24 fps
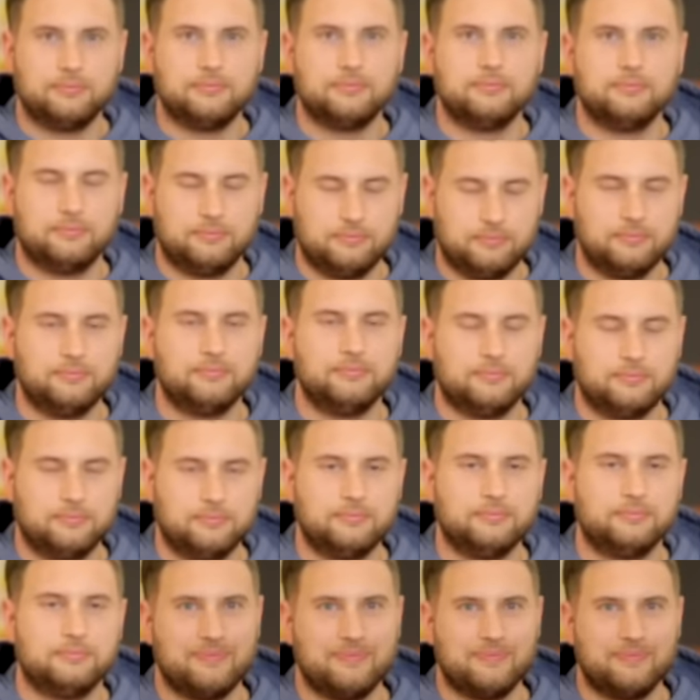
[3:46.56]

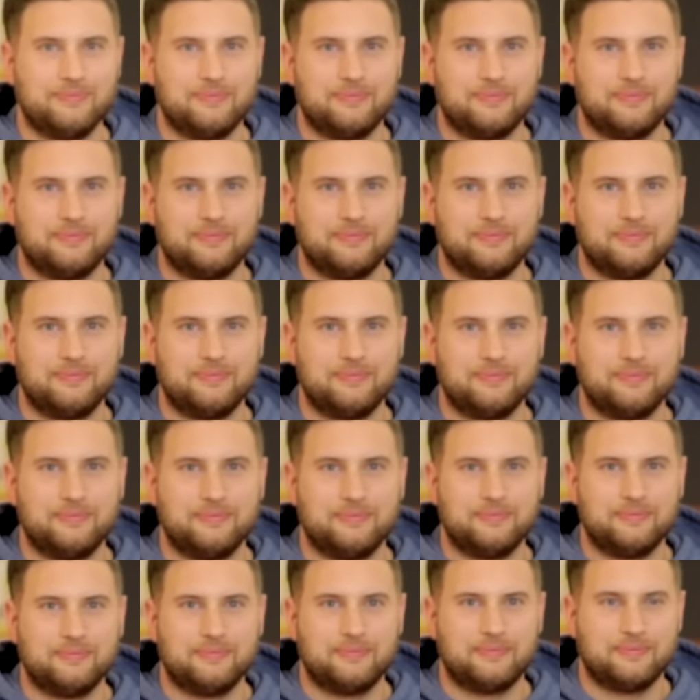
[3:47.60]

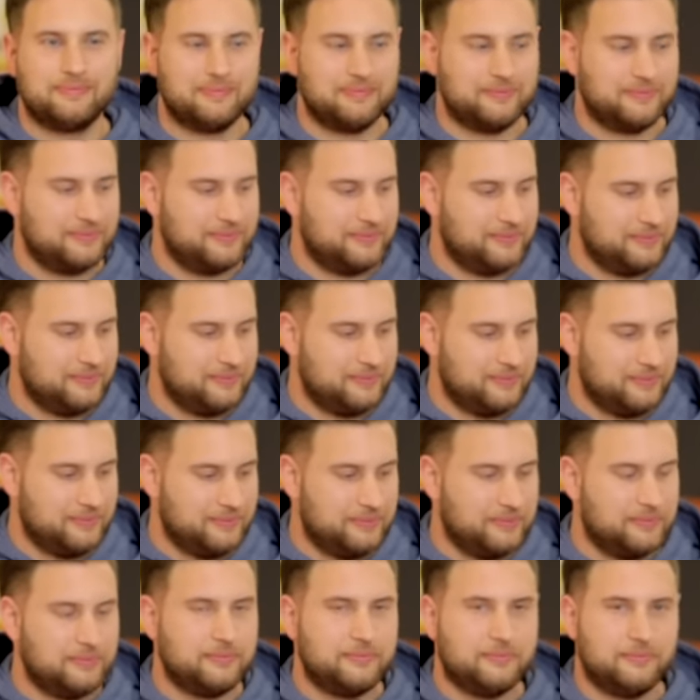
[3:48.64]

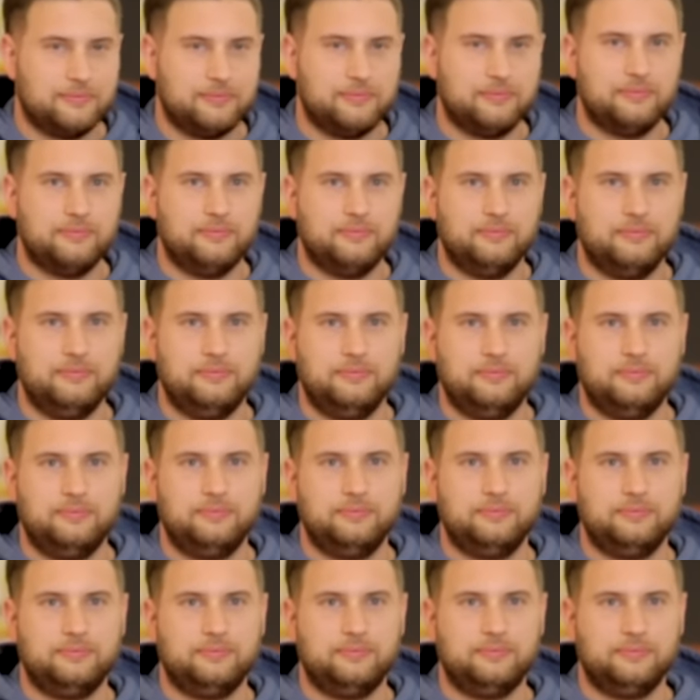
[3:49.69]

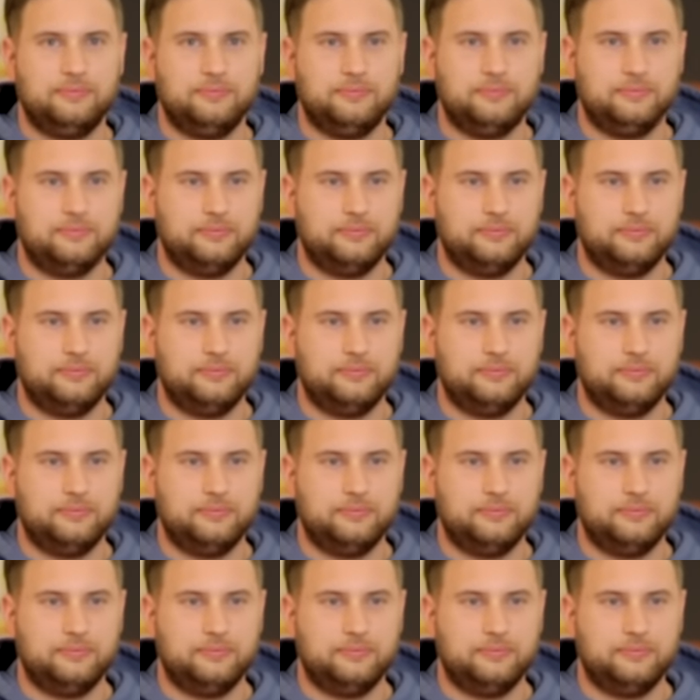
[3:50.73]
(not speaking)